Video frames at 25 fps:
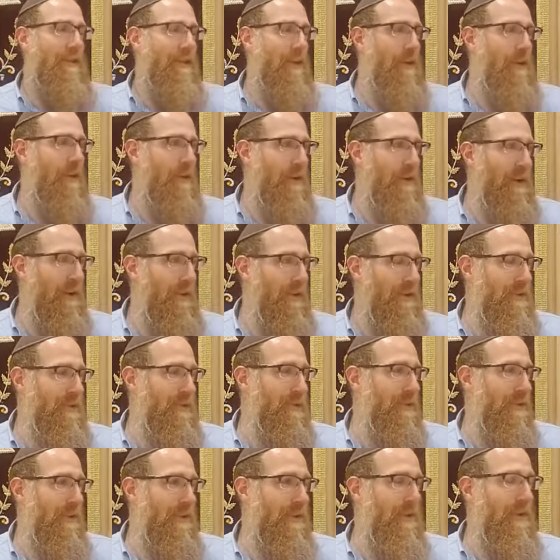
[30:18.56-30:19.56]
another
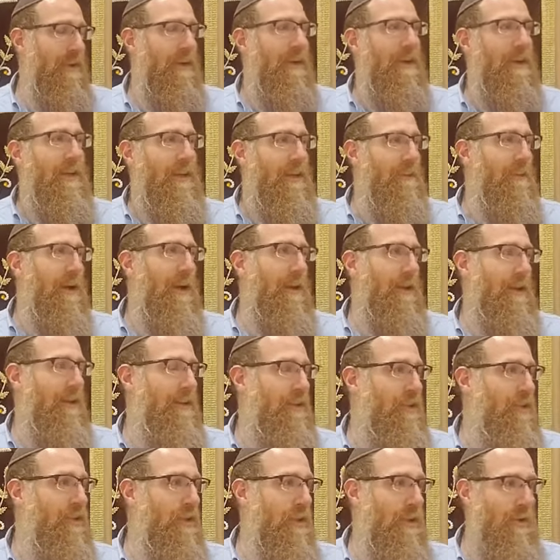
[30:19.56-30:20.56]
store, you buy a linen
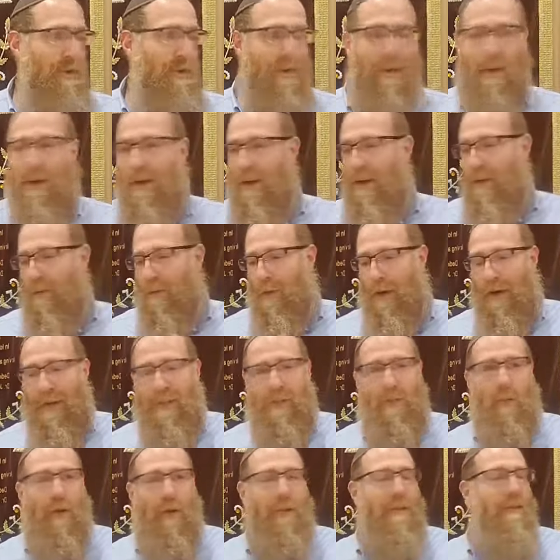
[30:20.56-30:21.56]
shirt. Why
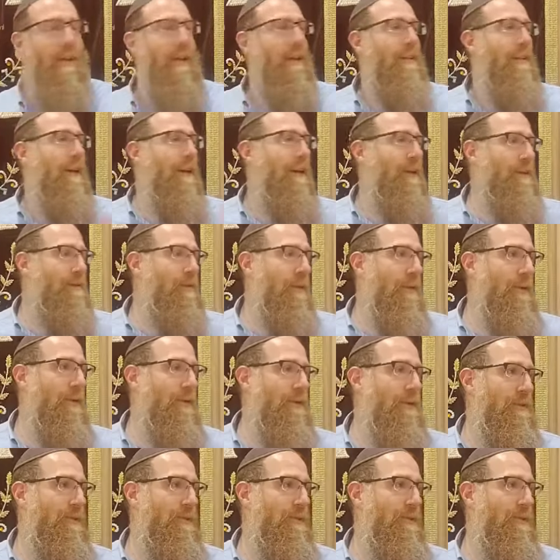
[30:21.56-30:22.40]
is one $10? One was